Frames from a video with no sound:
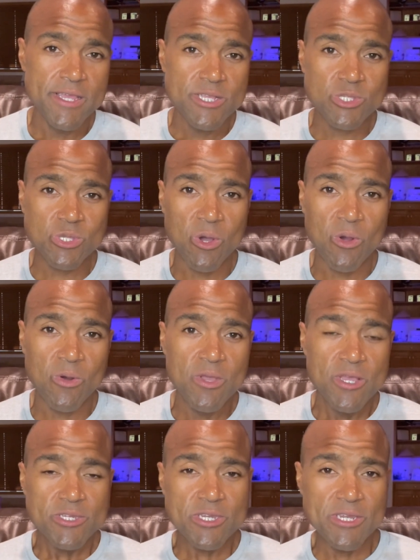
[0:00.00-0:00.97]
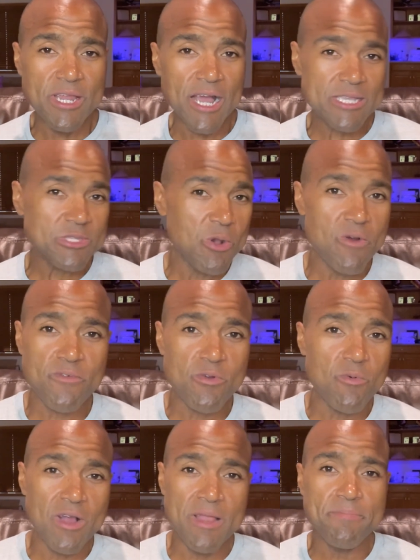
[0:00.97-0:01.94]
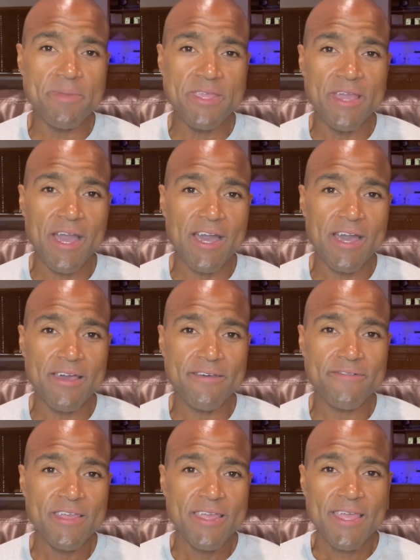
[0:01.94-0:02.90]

So she knocks over one beehive